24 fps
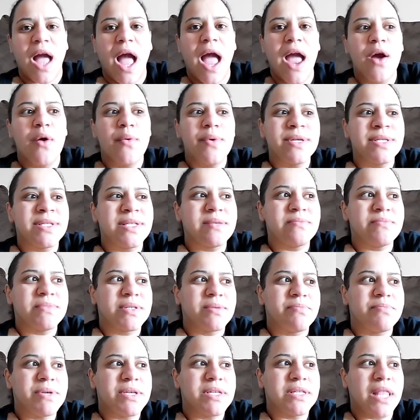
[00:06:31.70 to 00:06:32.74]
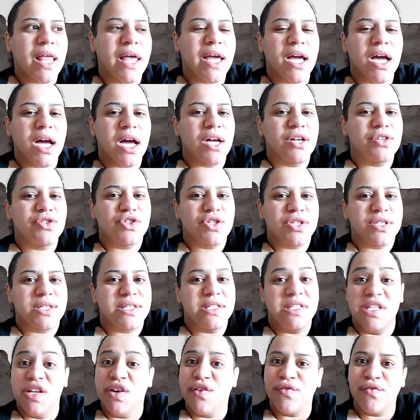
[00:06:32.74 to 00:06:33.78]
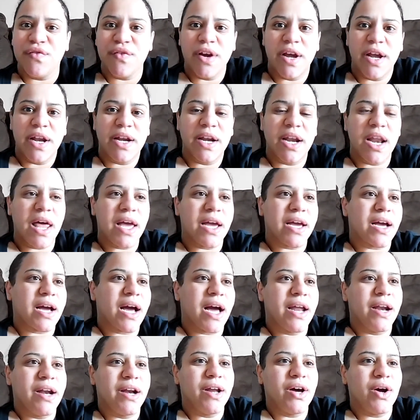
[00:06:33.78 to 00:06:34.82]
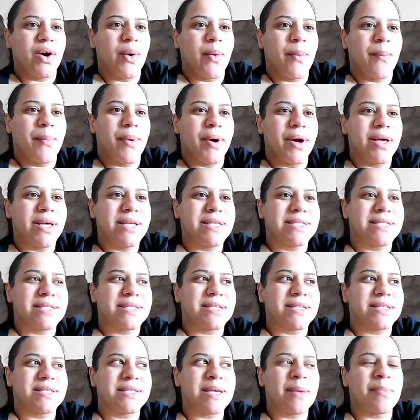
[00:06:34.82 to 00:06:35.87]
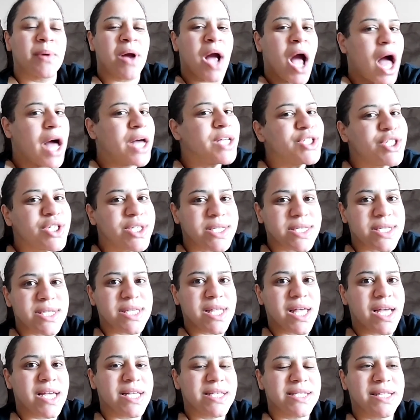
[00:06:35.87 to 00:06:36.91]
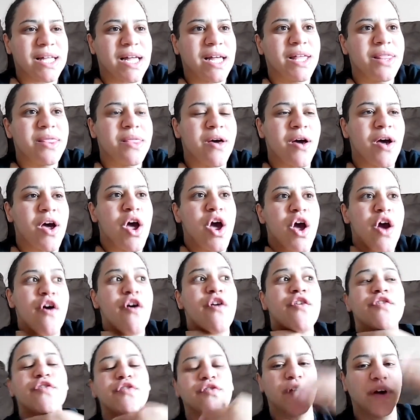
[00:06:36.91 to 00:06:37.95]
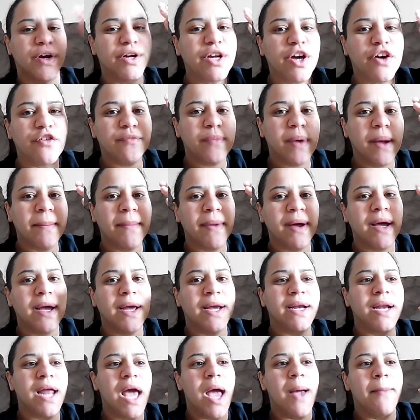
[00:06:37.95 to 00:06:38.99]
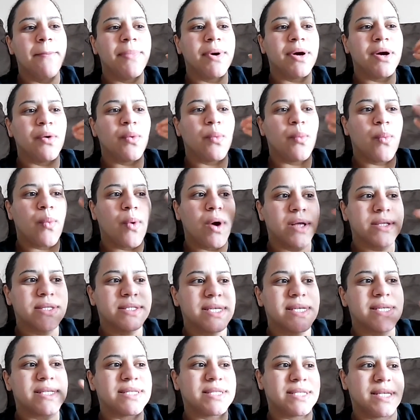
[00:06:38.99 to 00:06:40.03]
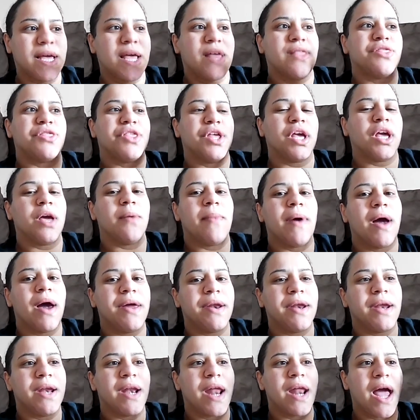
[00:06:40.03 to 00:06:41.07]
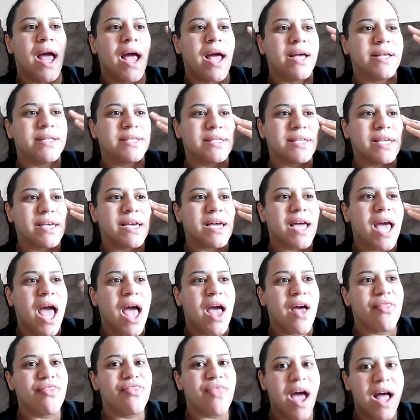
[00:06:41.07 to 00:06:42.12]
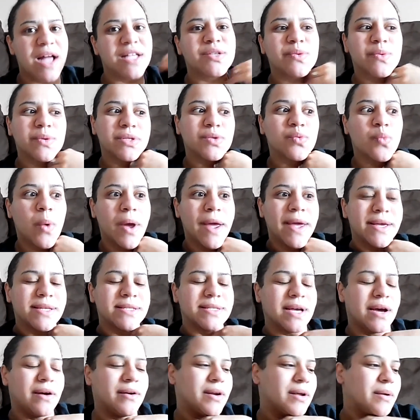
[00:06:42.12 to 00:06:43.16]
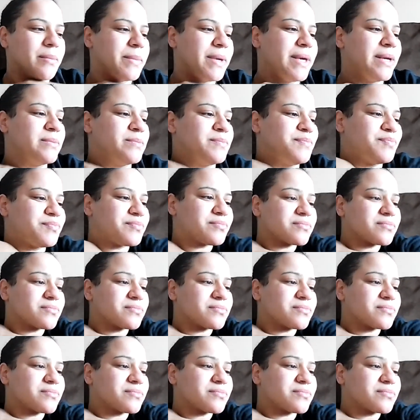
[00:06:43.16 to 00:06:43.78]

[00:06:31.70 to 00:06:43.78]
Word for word: i always seem to be like just different like i don't know but it's subconsciously like it's not in the front of my mind but once i sit and think about it it's like that's what's weighing down on me